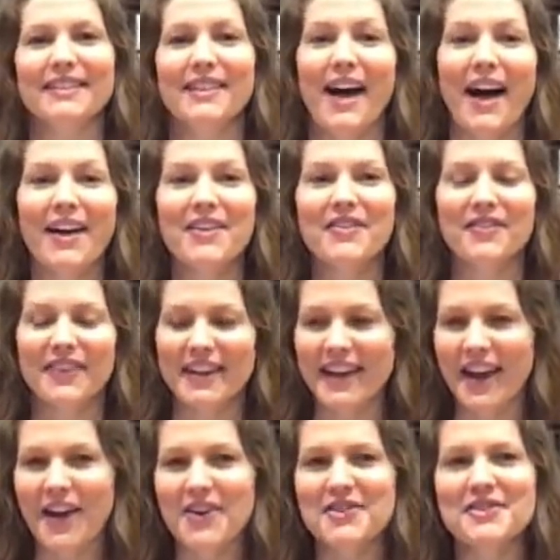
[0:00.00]
live
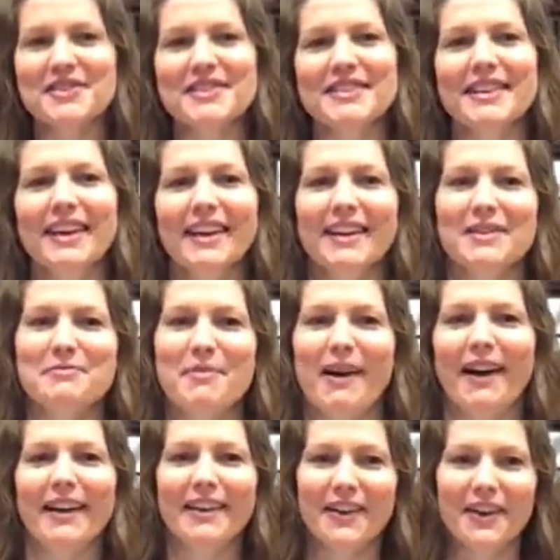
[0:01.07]
videos in
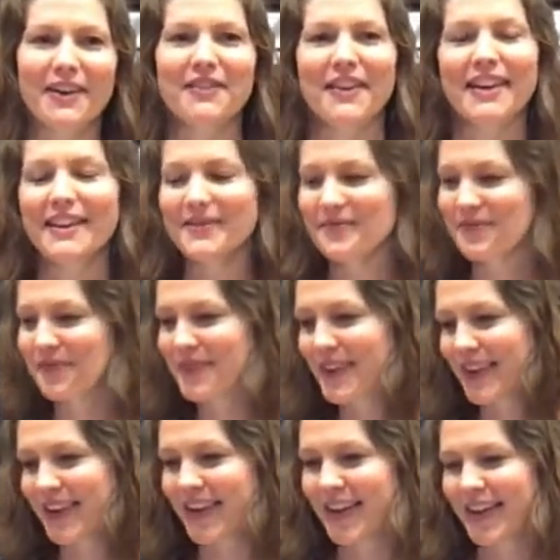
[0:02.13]
my RV,
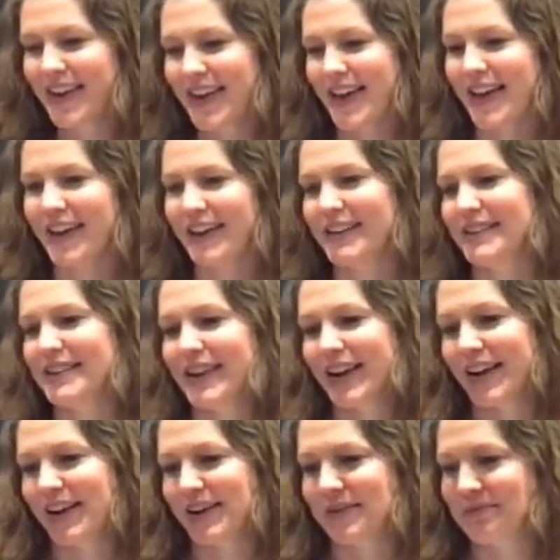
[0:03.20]
and
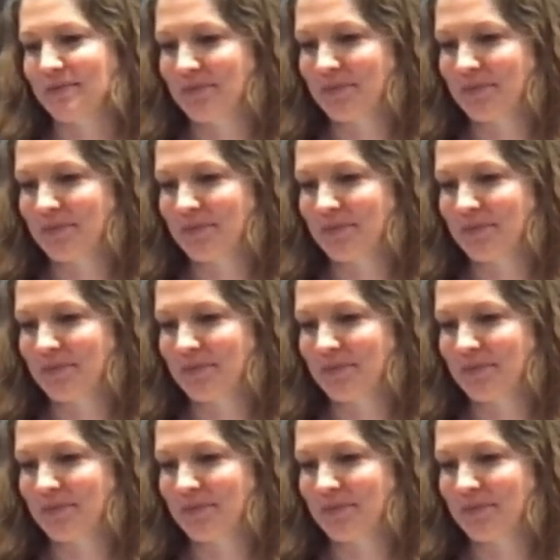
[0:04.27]
I